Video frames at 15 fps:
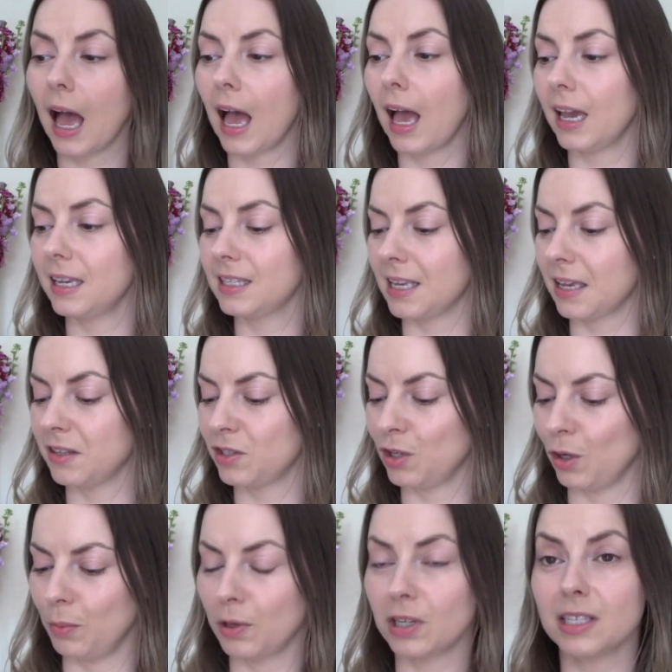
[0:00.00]
I tend
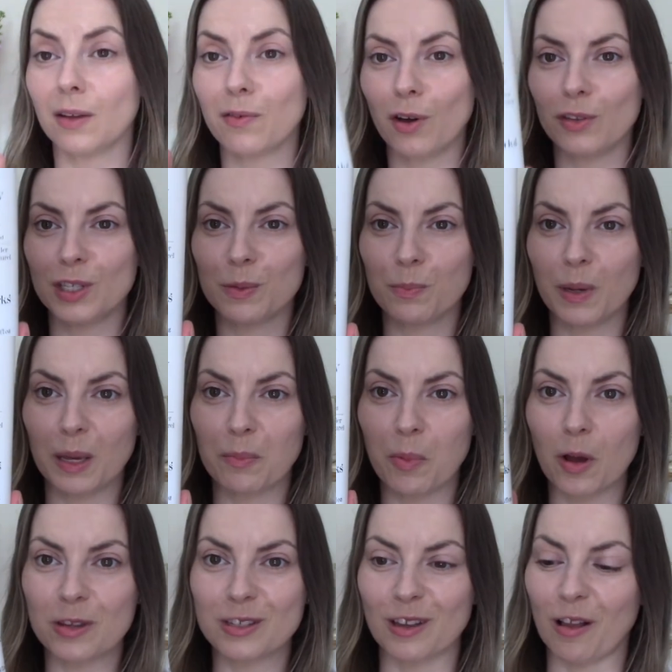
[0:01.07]
to, because I've got this big
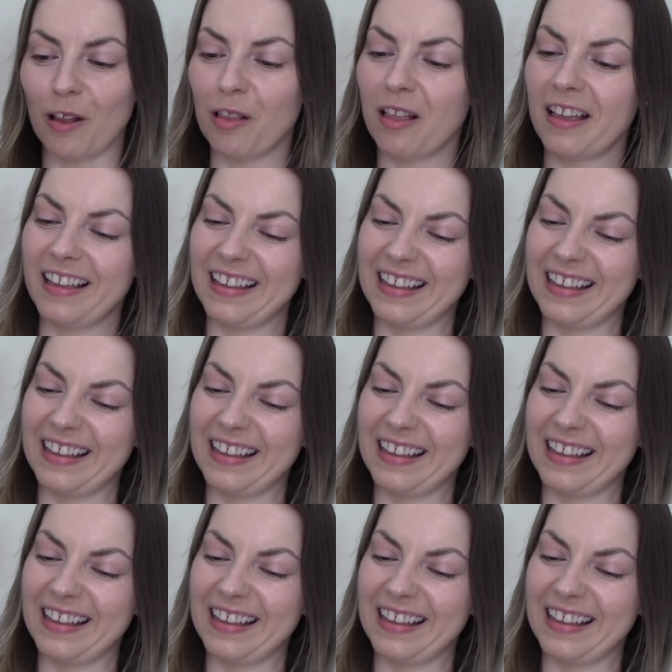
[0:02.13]
bottle